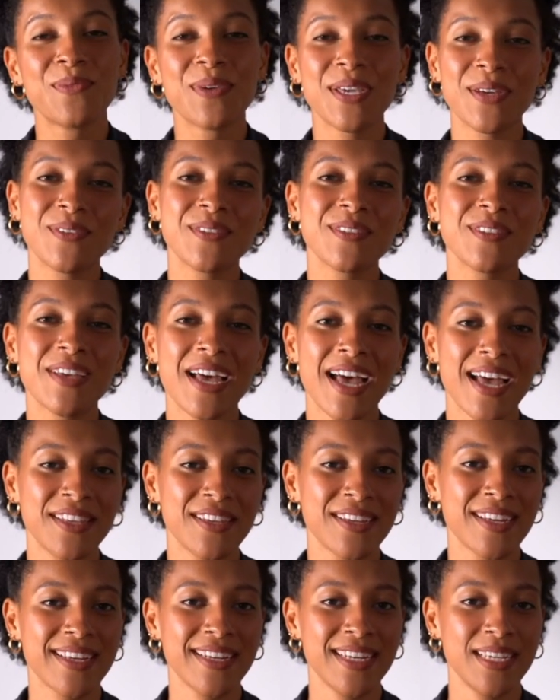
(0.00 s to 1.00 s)
We also had
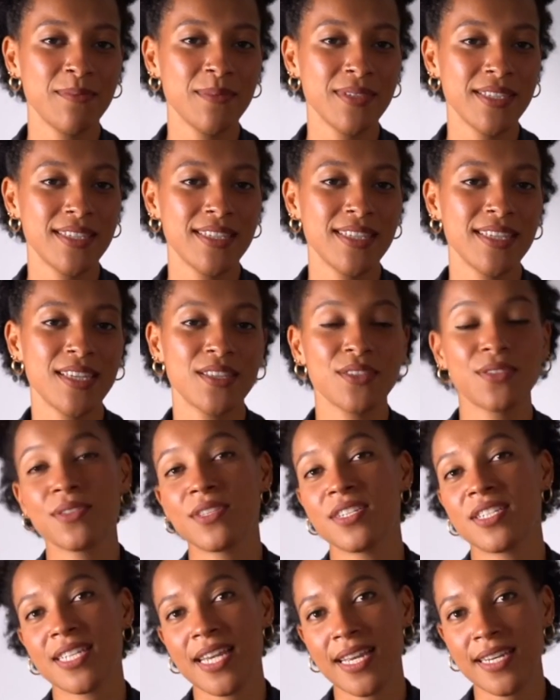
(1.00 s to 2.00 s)
a glimpse into
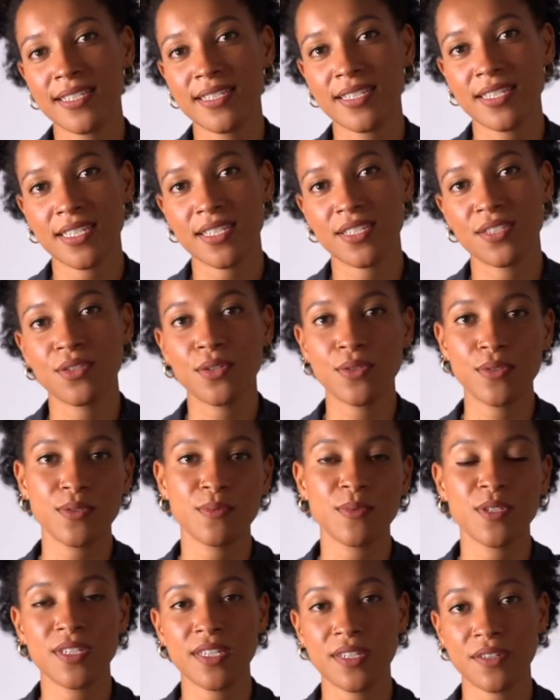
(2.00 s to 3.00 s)
the challenges those
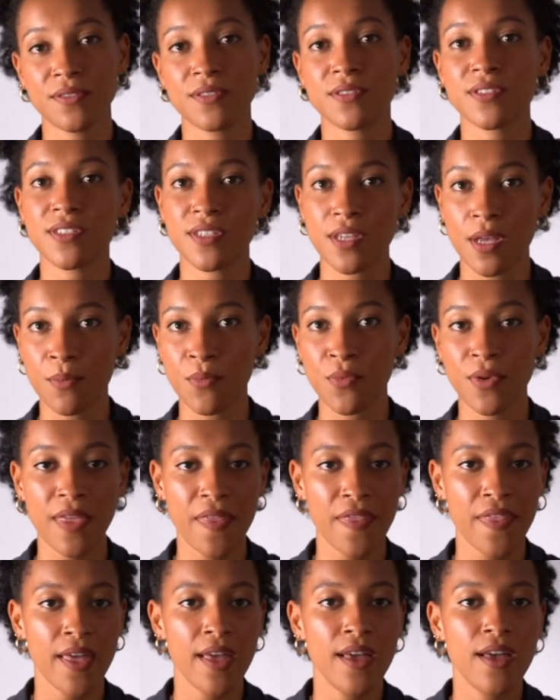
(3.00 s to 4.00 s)
materials come
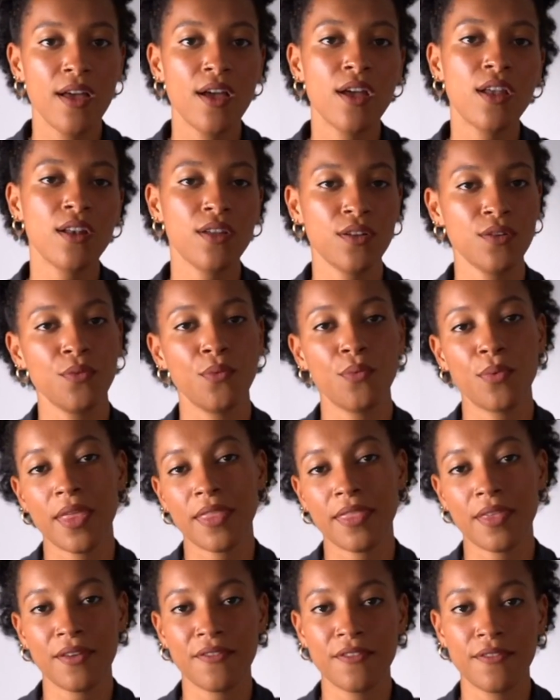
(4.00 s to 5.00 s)
with, along
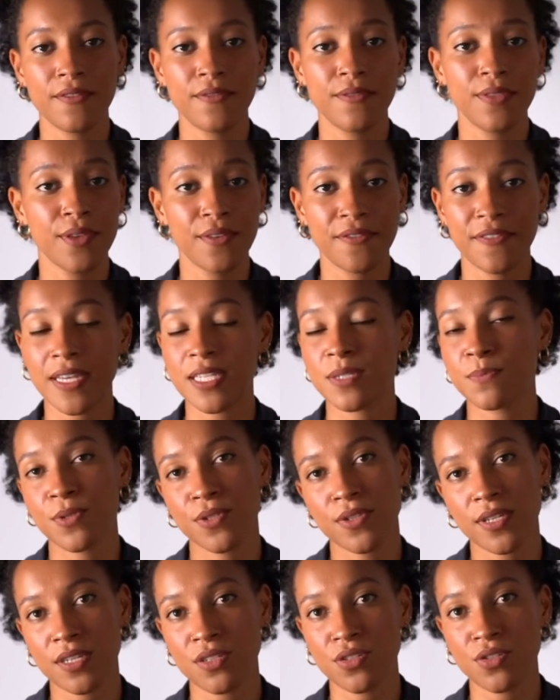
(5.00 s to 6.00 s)
with the vast
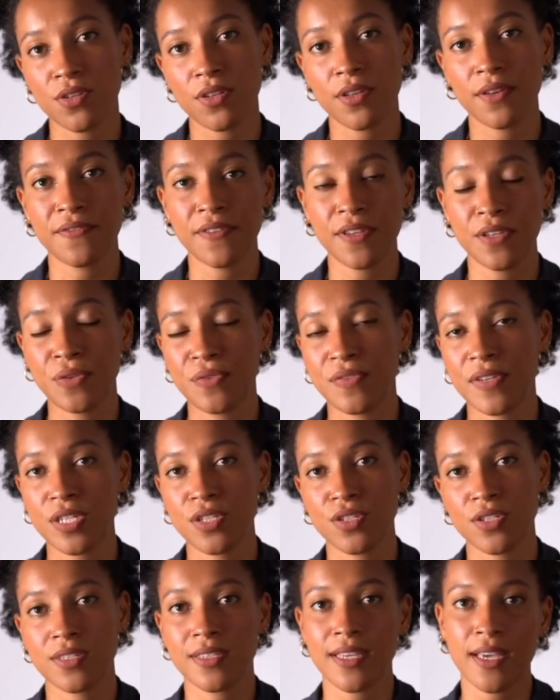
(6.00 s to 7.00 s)
potential of
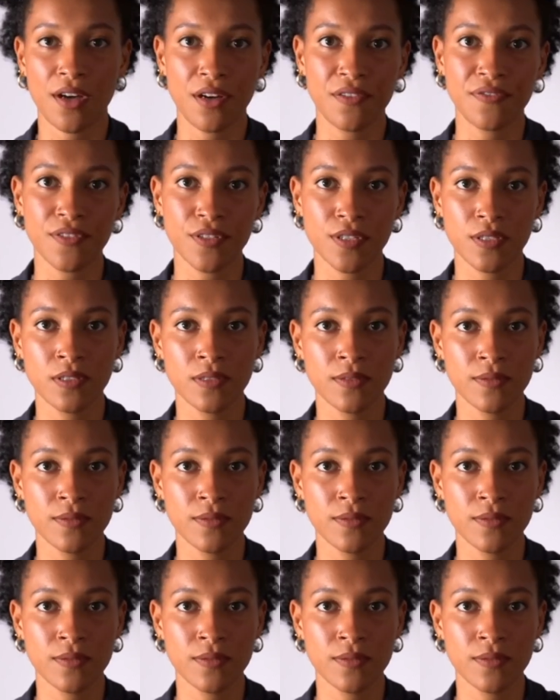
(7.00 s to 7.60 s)
innovation they offer.